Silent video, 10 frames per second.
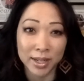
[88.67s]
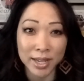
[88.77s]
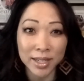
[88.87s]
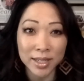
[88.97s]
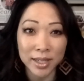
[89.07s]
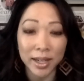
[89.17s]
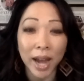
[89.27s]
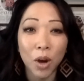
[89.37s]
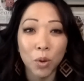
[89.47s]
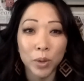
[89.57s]
attendee?
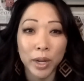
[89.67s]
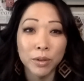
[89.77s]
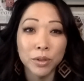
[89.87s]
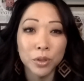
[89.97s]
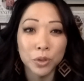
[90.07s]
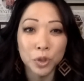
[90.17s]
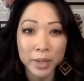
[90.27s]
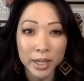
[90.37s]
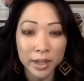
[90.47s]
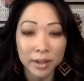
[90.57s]
How would I use social
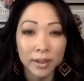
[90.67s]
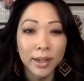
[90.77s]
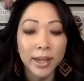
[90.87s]
media?